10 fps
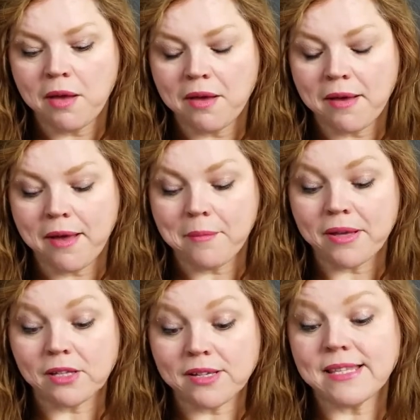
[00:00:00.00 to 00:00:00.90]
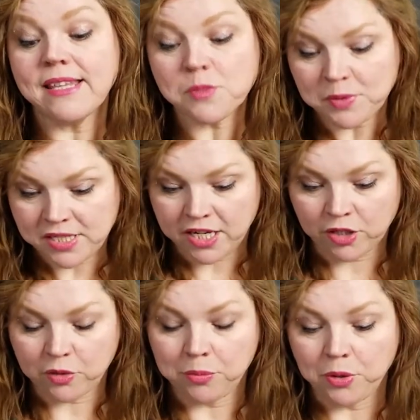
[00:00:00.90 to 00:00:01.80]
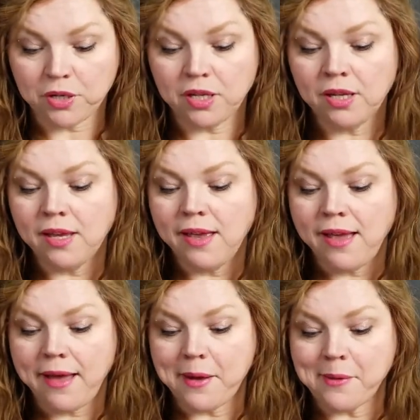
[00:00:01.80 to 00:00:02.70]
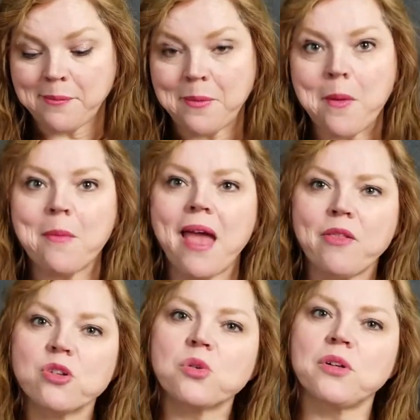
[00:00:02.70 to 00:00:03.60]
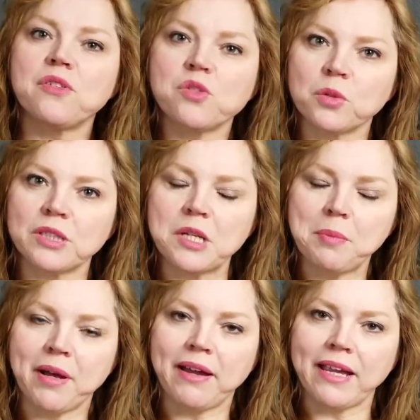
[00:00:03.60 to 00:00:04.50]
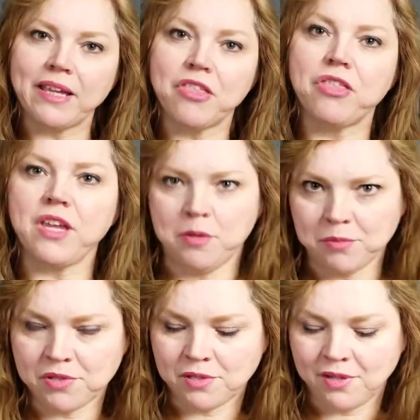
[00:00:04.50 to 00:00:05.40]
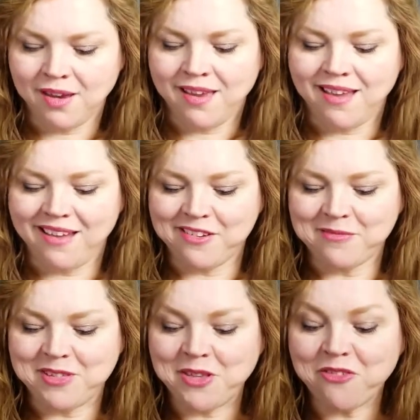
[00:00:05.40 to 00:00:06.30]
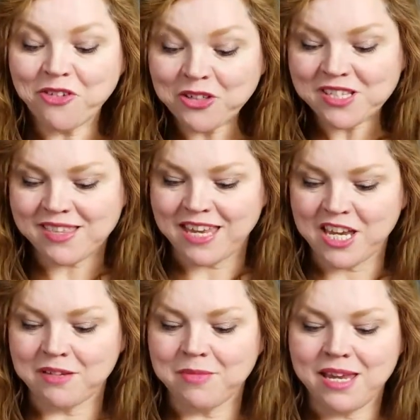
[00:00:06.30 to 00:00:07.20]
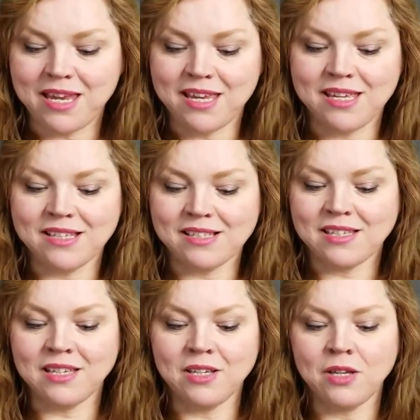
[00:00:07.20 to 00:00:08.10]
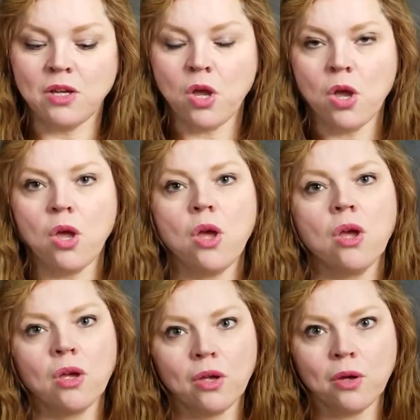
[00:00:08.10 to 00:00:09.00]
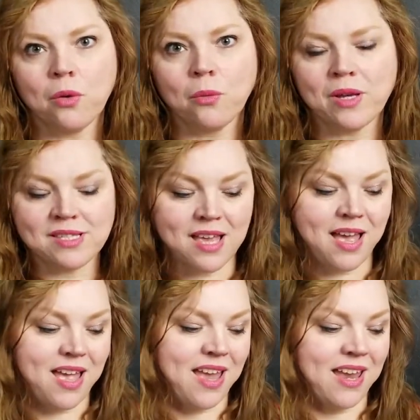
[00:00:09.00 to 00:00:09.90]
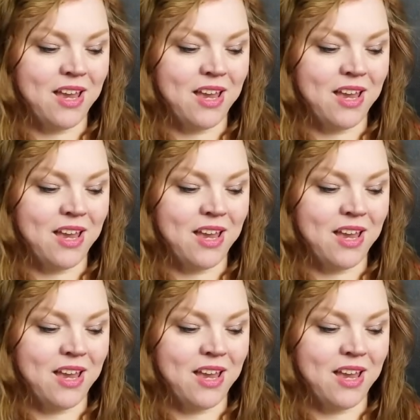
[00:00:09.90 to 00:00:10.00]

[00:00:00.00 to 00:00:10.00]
monologues in this particular book, and they're sort of sorted by themes. So the first theme is, was I